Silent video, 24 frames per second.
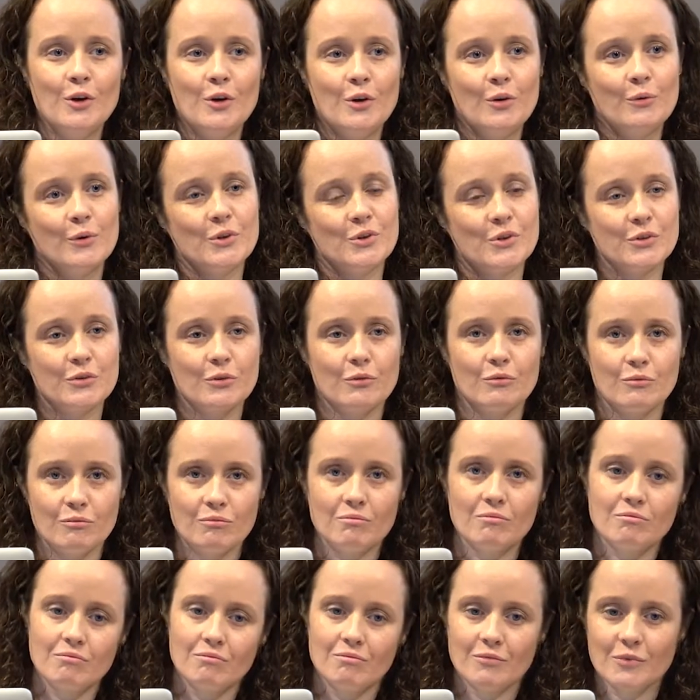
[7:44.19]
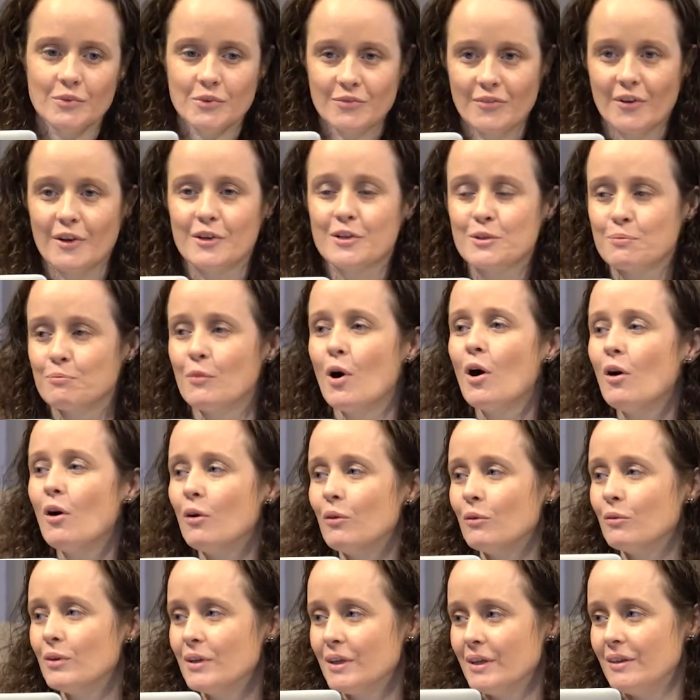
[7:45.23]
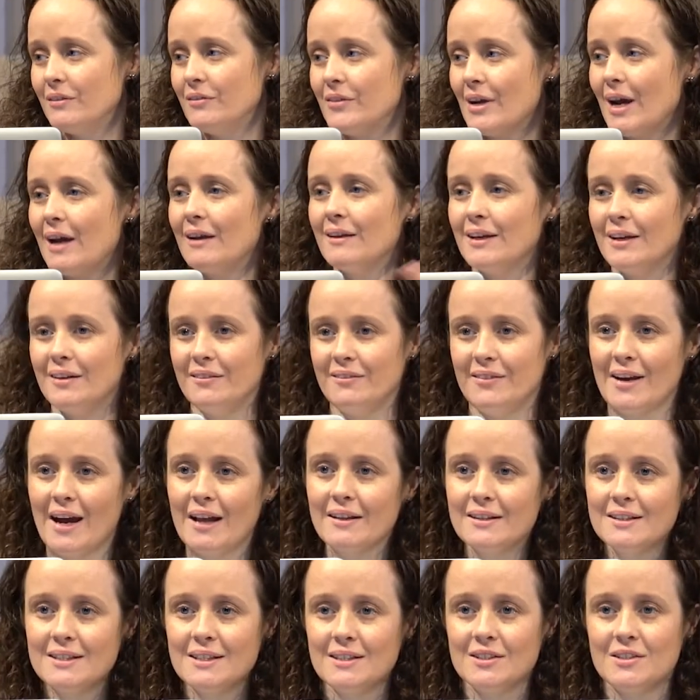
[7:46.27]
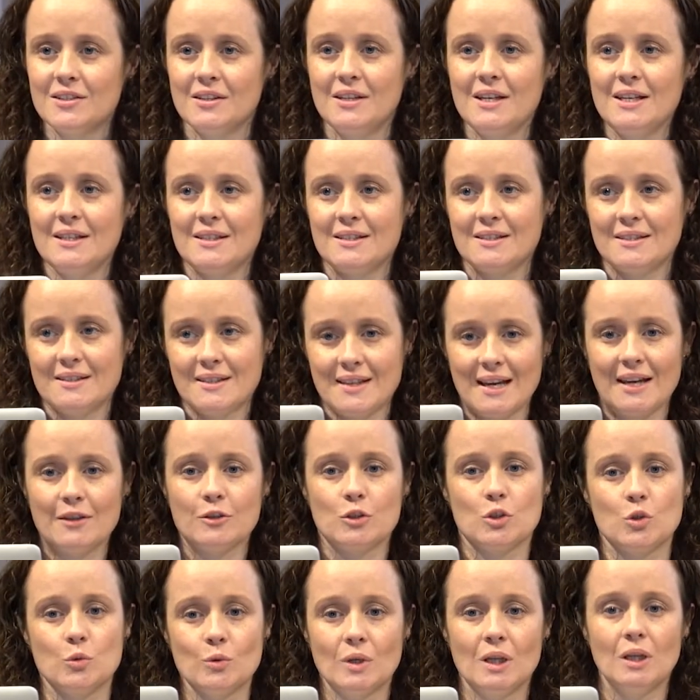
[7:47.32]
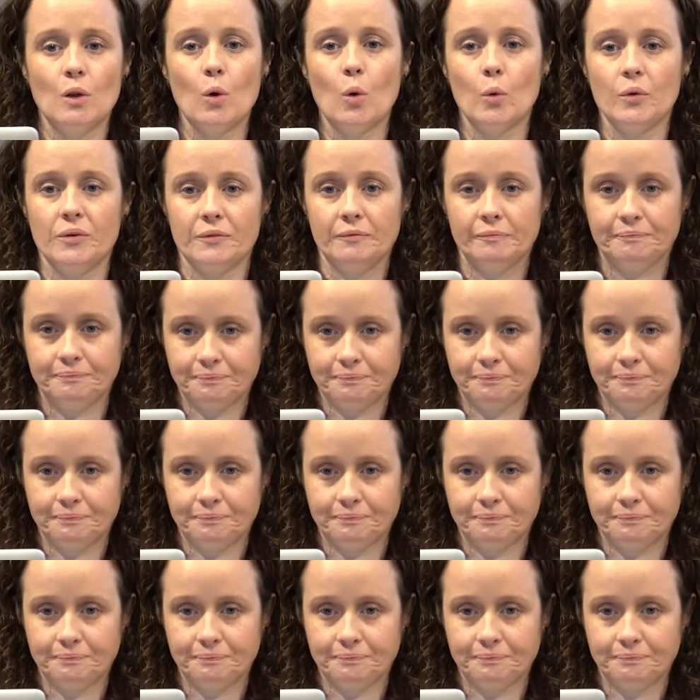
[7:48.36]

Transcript: which is very small in reality to this, can't do alone.